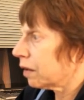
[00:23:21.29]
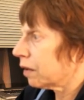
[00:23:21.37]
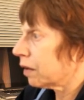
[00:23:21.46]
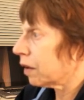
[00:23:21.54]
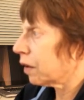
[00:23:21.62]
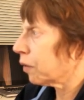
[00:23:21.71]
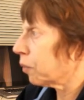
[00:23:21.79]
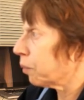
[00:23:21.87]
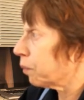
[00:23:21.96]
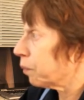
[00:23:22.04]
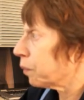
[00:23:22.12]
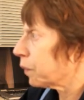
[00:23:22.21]
So
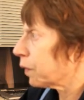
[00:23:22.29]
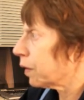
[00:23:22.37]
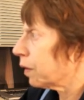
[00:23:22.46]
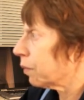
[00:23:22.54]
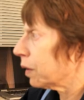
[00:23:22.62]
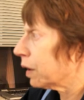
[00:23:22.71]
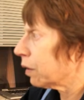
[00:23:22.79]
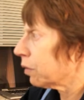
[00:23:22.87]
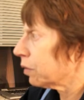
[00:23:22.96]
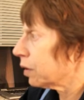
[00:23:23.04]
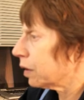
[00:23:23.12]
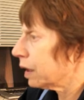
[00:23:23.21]
if we
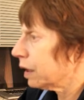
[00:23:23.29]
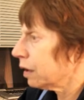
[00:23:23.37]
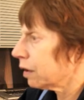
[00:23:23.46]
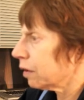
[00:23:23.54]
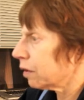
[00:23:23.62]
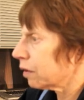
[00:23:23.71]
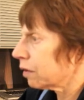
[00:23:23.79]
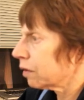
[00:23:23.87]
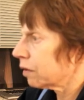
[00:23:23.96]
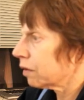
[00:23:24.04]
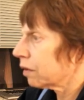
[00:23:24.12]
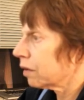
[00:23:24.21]
go to here,
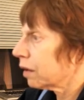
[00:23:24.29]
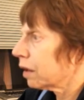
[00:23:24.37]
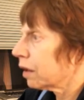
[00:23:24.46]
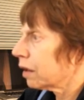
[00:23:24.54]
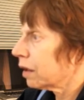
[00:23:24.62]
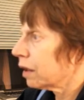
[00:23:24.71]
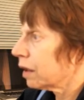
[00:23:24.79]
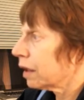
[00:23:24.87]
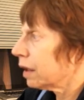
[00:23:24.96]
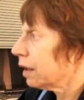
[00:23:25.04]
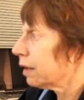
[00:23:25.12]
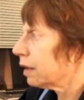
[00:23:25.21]

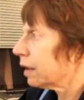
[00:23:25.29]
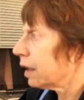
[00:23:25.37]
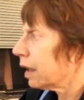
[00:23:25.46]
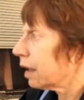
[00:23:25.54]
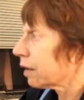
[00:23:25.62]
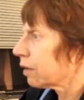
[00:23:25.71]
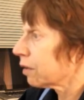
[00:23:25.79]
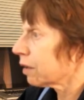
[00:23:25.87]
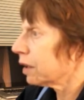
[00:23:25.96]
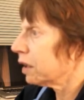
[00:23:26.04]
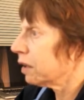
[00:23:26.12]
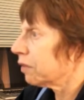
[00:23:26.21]
is it
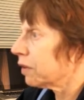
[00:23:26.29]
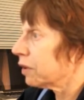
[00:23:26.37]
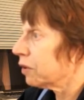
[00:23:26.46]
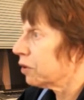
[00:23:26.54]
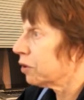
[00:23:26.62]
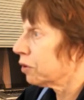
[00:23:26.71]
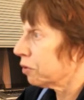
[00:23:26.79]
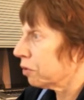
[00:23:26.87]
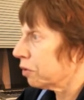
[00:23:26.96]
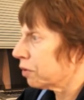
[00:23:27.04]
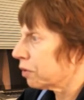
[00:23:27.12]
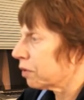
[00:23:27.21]
actually even
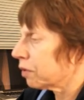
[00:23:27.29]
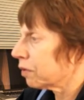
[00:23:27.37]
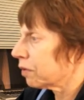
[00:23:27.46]
used?